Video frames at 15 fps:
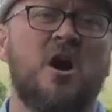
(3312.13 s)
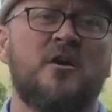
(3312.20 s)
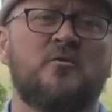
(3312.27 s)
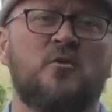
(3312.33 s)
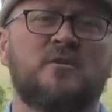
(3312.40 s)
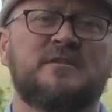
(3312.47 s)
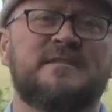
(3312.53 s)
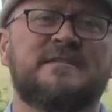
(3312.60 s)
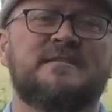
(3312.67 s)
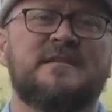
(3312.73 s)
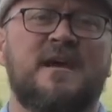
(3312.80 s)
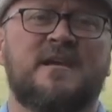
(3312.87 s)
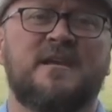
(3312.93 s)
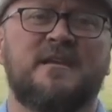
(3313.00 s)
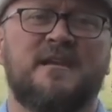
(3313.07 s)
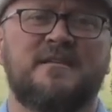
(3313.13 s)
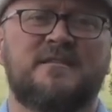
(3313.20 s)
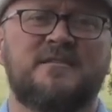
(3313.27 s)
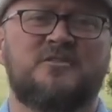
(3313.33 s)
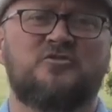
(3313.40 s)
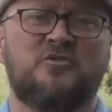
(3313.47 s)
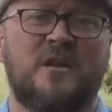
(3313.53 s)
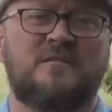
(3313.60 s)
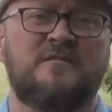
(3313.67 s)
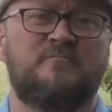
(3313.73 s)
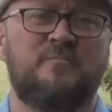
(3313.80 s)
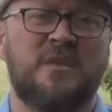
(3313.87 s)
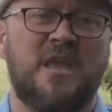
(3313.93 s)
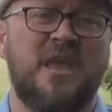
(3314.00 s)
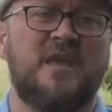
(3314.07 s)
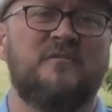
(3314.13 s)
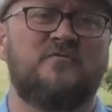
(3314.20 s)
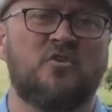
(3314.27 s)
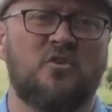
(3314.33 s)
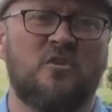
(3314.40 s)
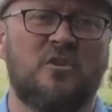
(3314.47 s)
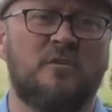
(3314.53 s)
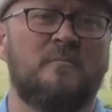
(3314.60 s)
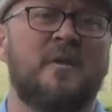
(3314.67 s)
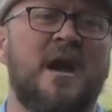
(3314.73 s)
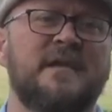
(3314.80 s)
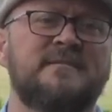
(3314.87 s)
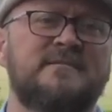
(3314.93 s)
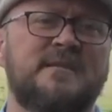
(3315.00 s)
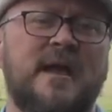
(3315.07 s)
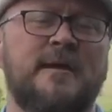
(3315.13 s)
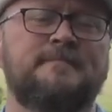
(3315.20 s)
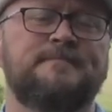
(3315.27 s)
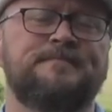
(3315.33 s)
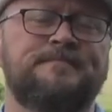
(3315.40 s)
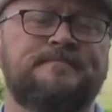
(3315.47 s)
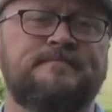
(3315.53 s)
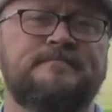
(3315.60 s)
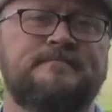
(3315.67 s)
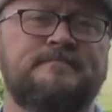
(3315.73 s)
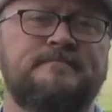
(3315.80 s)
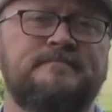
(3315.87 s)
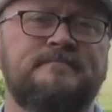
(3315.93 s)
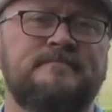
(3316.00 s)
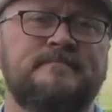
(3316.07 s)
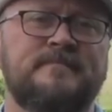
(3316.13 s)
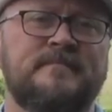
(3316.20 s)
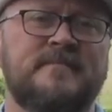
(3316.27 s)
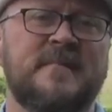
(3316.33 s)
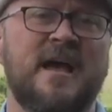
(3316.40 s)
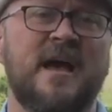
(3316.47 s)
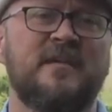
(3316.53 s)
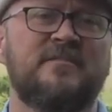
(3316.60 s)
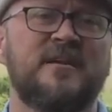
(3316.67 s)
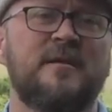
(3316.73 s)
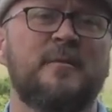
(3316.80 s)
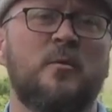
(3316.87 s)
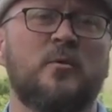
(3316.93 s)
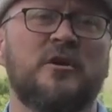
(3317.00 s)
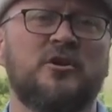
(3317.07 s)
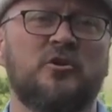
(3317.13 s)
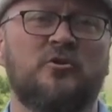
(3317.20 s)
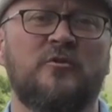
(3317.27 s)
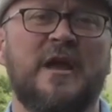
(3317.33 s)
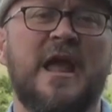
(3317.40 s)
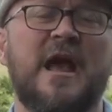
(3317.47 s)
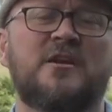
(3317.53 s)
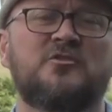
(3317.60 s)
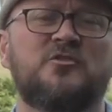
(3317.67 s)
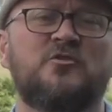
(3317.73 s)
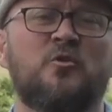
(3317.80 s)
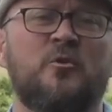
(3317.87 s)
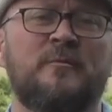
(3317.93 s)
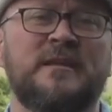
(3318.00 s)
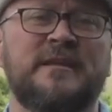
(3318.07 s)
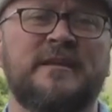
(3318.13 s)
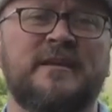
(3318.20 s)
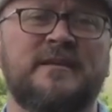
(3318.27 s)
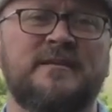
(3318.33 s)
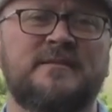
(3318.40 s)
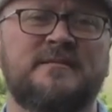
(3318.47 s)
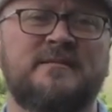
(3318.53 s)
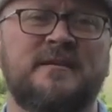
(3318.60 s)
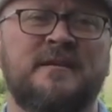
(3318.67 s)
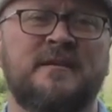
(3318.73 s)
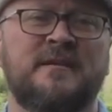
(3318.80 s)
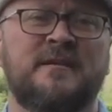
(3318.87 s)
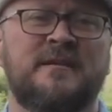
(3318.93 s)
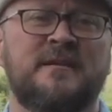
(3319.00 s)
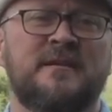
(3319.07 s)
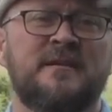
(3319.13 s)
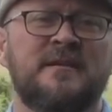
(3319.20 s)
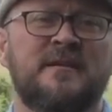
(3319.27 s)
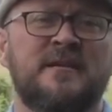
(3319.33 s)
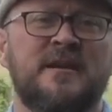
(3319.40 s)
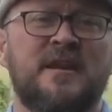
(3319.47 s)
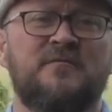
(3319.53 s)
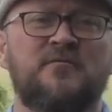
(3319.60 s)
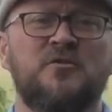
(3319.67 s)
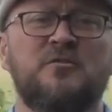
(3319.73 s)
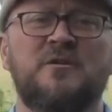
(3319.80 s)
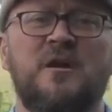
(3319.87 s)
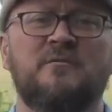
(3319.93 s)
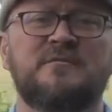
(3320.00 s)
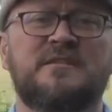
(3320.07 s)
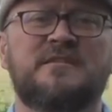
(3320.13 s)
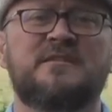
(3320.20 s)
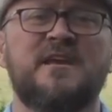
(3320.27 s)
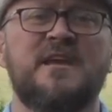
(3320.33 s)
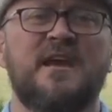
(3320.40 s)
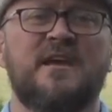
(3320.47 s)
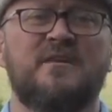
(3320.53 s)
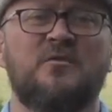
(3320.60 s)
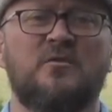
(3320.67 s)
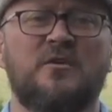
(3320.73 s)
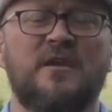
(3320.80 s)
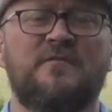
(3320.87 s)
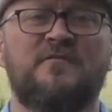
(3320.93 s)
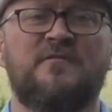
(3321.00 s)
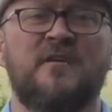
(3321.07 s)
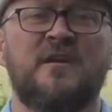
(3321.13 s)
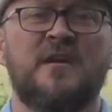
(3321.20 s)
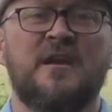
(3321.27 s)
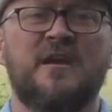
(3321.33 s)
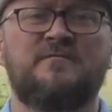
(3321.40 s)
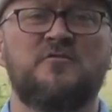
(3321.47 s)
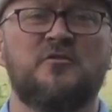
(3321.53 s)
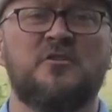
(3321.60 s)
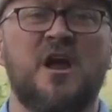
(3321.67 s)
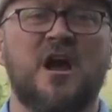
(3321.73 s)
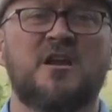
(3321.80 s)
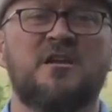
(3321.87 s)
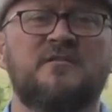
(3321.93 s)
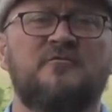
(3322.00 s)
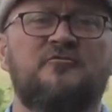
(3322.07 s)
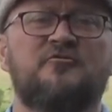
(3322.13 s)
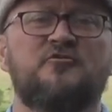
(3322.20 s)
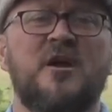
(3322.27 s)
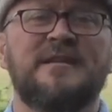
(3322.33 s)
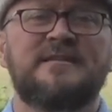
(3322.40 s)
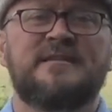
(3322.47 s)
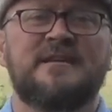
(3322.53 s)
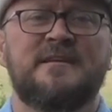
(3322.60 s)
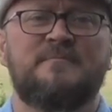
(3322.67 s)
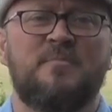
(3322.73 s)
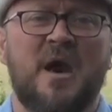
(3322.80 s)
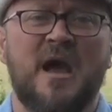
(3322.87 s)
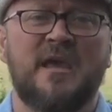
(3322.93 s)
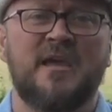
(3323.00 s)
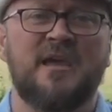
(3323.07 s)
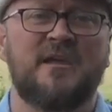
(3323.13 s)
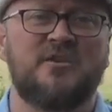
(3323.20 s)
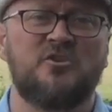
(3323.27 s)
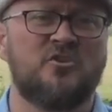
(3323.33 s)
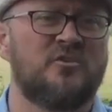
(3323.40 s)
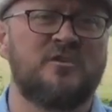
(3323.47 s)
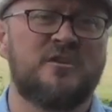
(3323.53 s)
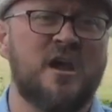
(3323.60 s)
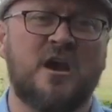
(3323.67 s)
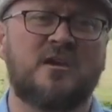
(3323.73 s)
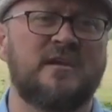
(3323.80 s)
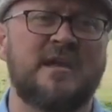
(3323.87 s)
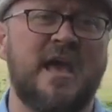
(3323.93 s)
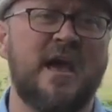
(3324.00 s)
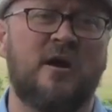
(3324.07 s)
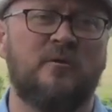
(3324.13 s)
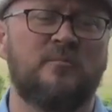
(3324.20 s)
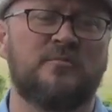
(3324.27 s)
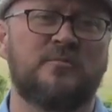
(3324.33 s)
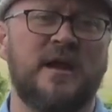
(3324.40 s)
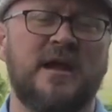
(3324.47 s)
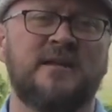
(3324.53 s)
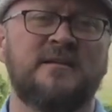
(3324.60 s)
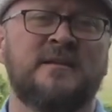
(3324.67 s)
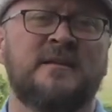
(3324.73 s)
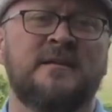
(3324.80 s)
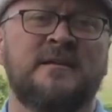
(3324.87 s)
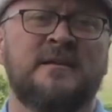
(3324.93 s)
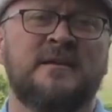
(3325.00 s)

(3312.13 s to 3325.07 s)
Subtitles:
Caught or stuck in a destructive behavior or mindset. Yeah, think about what your reaction normally is. If you don't see it, or if you're not confronted by it, you're not going to help, right?